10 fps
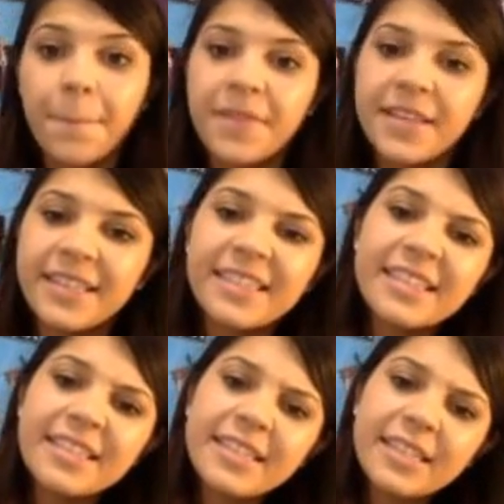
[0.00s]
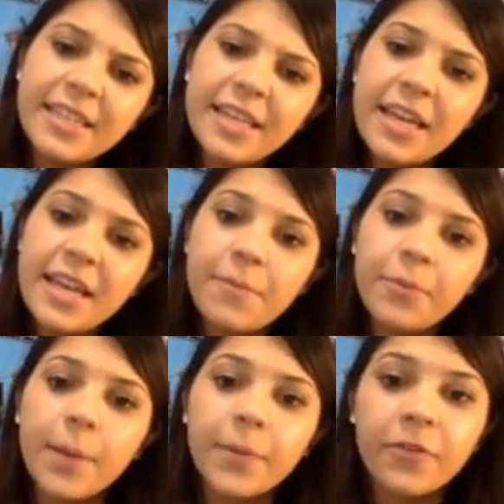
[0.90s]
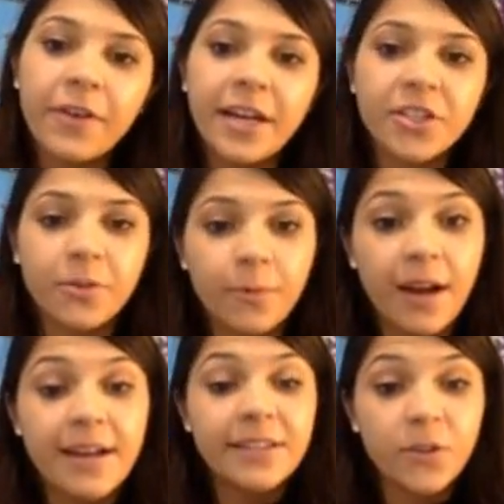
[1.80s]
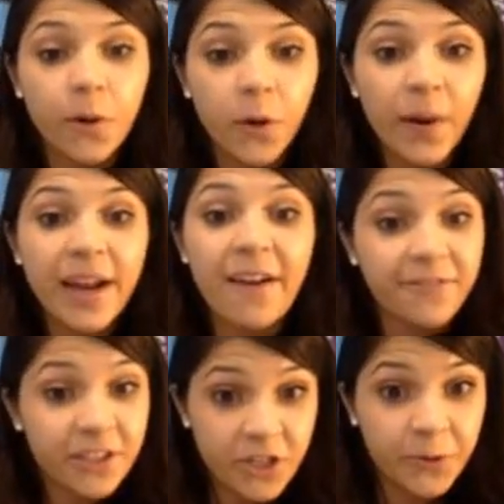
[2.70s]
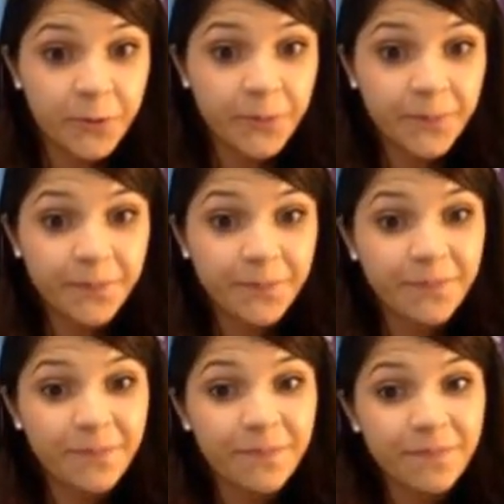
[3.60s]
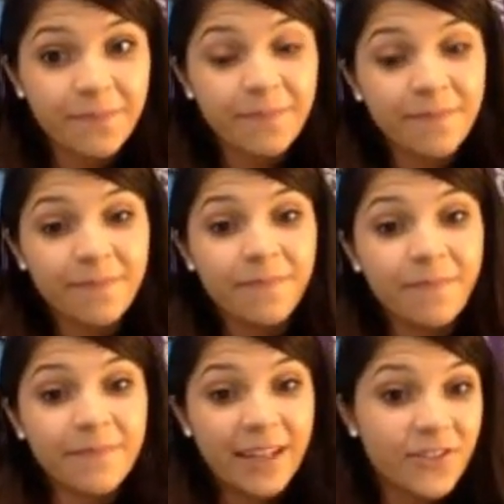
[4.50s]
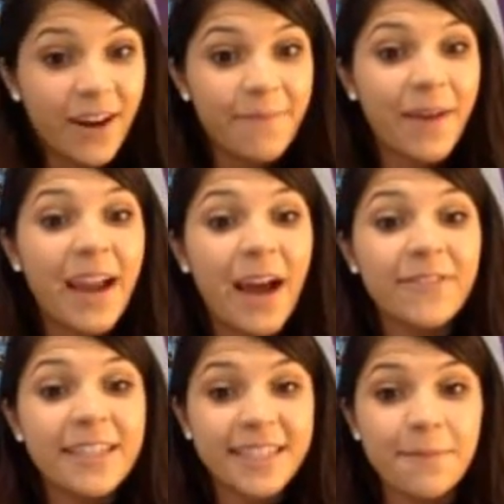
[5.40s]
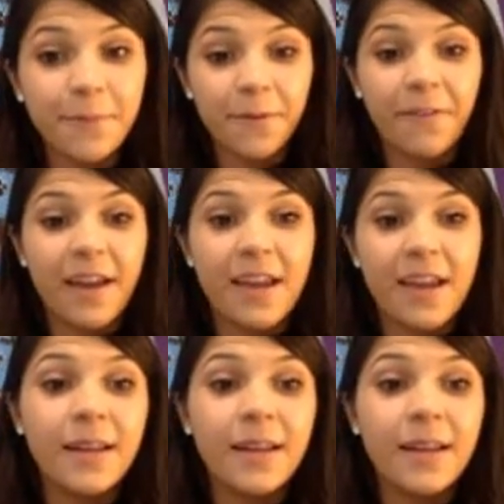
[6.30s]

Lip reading: But this is still an improper fraction, right? So what do I have to do? That's right. I have to simplify it.